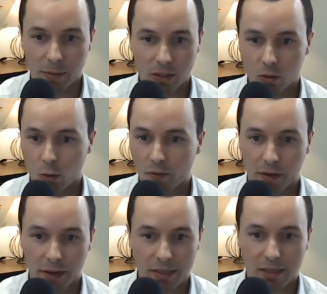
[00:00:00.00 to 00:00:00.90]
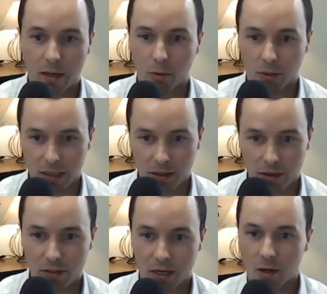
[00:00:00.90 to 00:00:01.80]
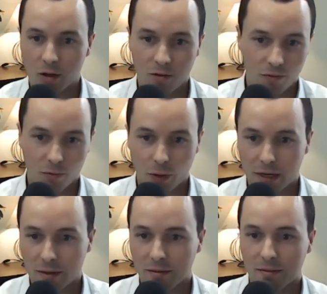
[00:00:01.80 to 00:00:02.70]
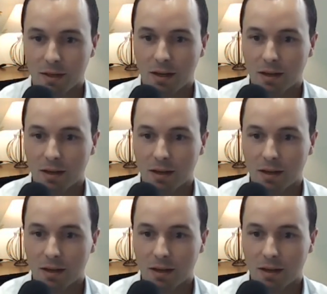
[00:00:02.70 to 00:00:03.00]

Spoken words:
due over the next couple of years. And I know you've written